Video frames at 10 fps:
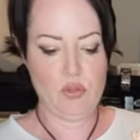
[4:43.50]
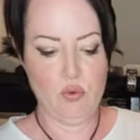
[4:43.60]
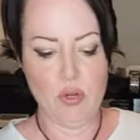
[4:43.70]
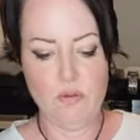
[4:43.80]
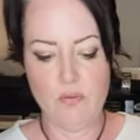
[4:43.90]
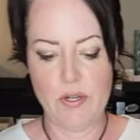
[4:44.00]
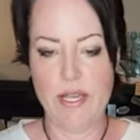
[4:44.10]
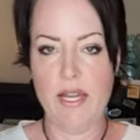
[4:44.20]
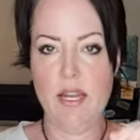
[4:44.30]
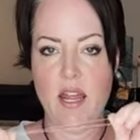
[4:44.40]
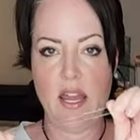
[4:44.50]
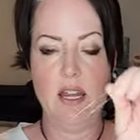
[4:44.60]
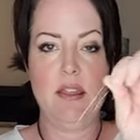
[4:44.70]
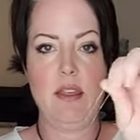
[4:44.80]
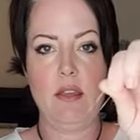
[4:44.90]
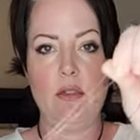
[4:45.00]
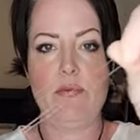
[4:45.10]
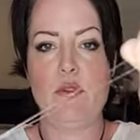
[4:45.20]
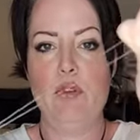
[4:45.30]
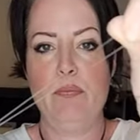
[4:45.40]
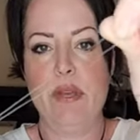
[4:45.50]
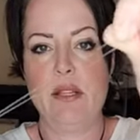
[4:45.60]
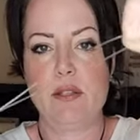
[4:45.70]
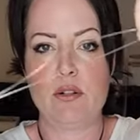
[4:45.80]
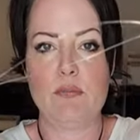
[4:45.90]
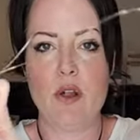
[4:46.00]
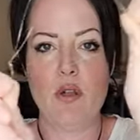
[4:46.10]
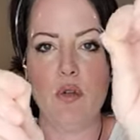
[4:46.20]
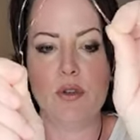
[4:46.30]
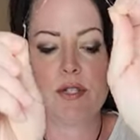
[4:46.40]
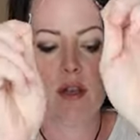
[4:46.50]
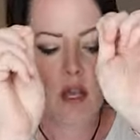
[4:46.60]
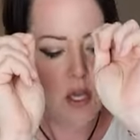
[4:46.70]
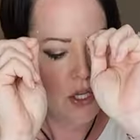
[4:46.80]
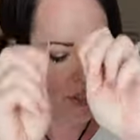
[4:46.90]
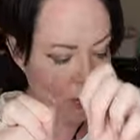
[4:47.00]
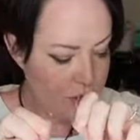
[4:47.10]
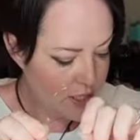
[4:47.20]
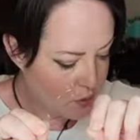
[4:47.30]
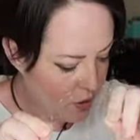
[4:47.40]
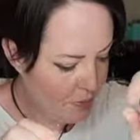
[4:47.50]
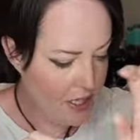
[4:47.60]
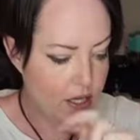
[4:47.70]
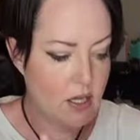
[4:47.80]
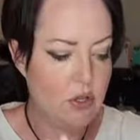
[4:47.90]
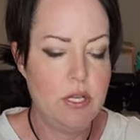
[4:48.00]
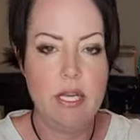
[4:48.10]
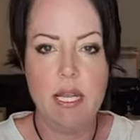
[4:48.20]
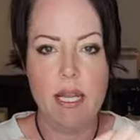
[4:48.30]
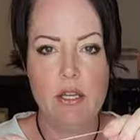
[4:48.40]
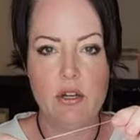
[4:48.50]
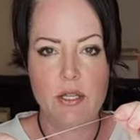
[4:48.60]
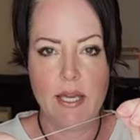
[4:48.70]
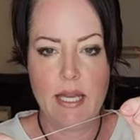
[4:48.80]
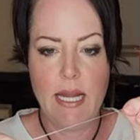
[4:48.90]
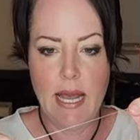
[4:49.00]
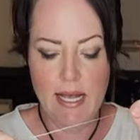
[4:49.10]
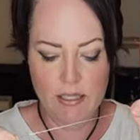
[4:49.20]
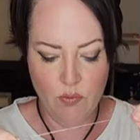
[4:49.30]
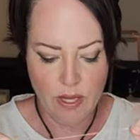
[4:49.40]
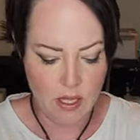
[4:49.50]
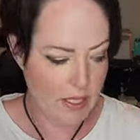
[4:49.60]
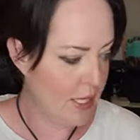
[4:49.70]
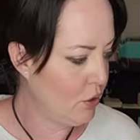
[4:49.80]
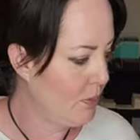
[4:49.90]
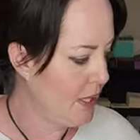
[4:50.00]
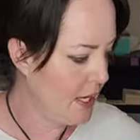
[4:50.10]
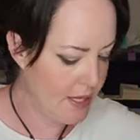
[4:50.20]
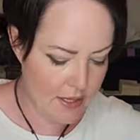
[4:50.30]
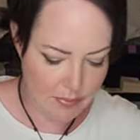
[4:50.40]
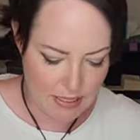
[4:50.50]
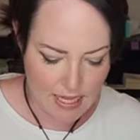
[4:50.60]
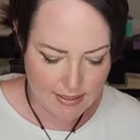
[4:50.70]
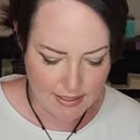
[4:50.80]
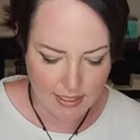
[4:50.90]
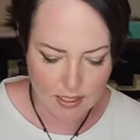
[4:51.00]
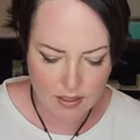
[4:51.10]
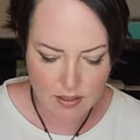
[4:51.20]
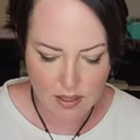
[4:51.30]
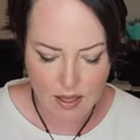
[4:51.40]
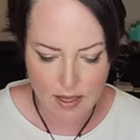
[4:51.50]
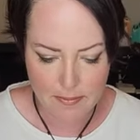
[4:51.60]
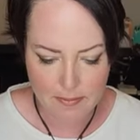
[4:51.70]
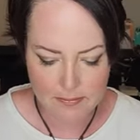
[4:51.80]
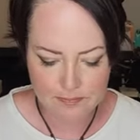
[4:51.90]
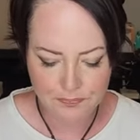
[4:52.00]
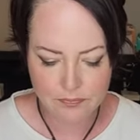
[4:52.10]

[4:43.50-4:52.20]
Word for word: tool for getting anything through beads or small holes. So this will be included in your kit as well. It'll be in the plastic, um,